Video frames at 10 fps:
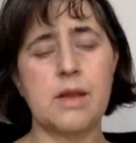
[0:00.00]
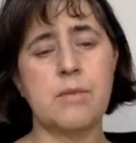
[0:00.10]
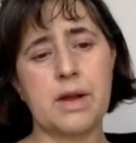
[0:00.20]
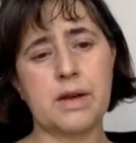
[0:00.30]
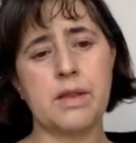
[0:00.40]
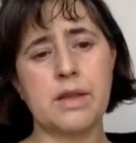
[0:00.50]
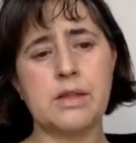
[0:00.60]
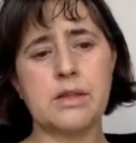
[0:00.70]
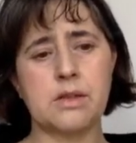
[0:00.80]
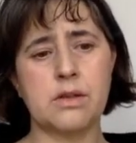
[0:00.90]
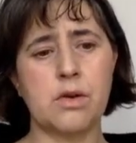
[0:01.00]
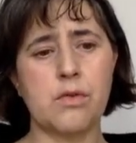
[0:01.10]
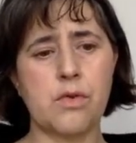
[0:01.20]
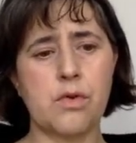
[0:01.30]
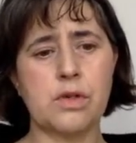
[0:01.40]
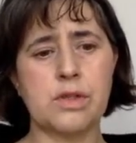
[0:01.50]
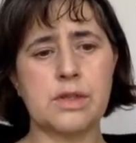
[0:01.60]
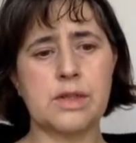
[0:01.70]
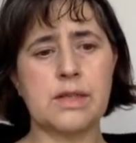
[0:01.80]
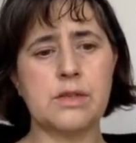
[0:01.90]
But this, uh, of
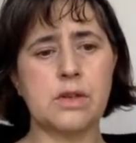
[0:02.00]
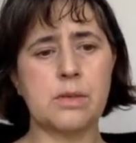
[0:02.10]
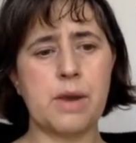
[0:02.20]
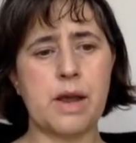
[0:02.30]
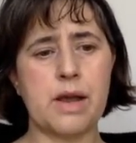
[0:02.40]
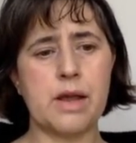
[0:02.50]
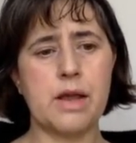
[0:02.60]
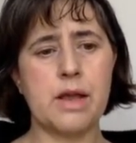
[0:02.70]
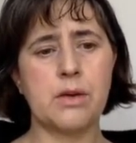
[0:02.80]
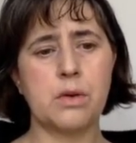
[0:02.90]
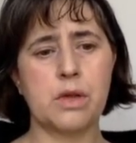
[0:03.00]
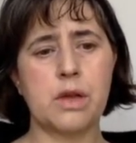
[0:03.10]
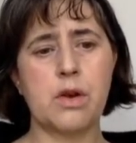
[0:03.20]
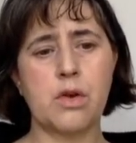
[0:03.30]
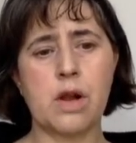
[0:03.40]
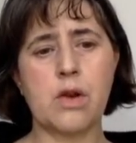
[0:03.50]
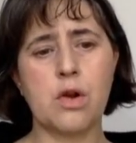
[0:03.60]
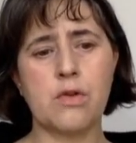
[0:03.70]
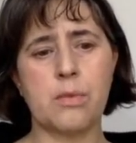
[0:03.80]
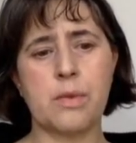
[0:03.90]
course, does not apply to the local
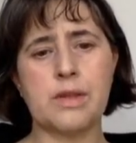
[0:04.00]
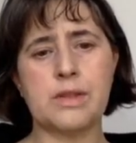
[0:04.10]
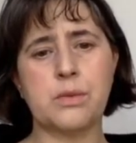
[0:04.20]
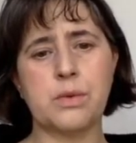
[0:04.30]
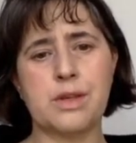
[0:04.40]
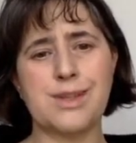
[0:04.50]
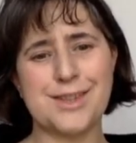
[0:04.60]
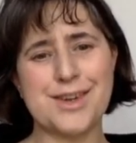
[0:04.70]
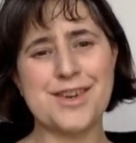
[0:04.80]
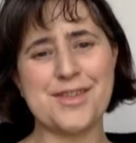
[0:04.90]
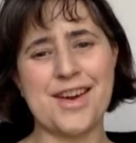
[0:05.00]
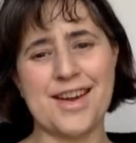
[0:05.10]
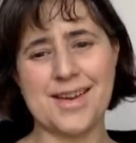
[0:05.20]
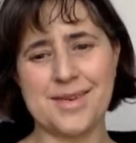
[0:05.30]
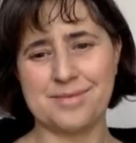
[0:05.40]
governments we certify.